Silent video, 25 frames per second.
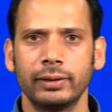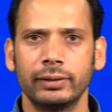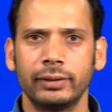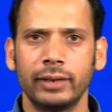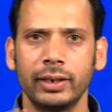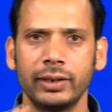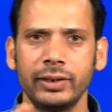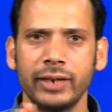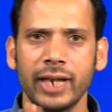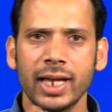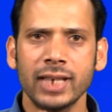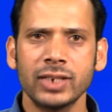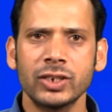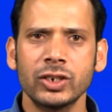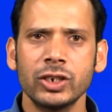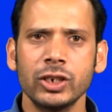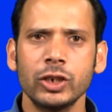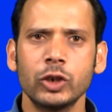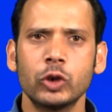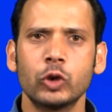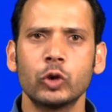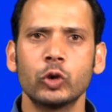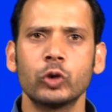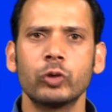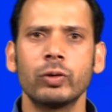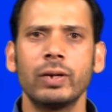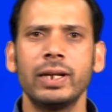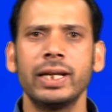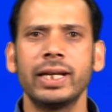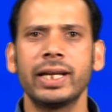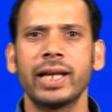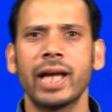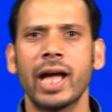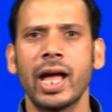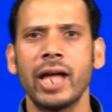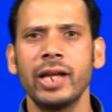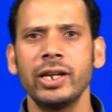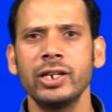The test is usually
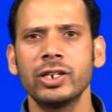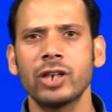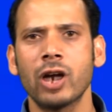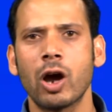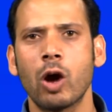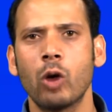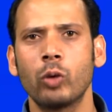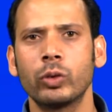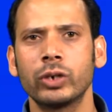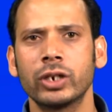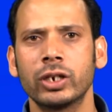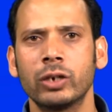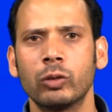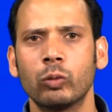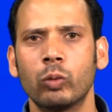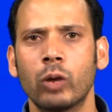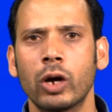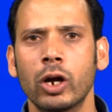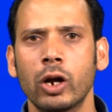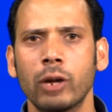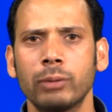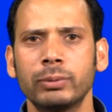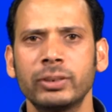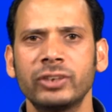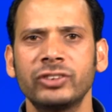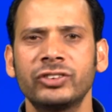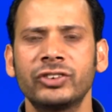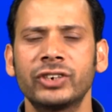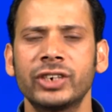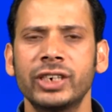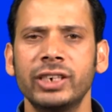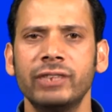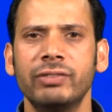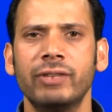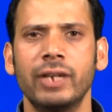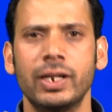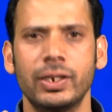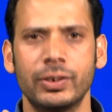carried out in one of the
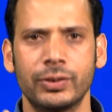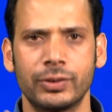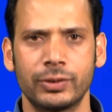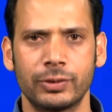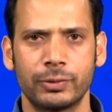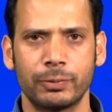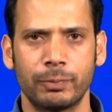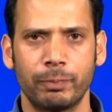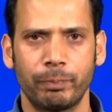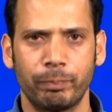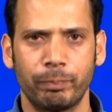three ways.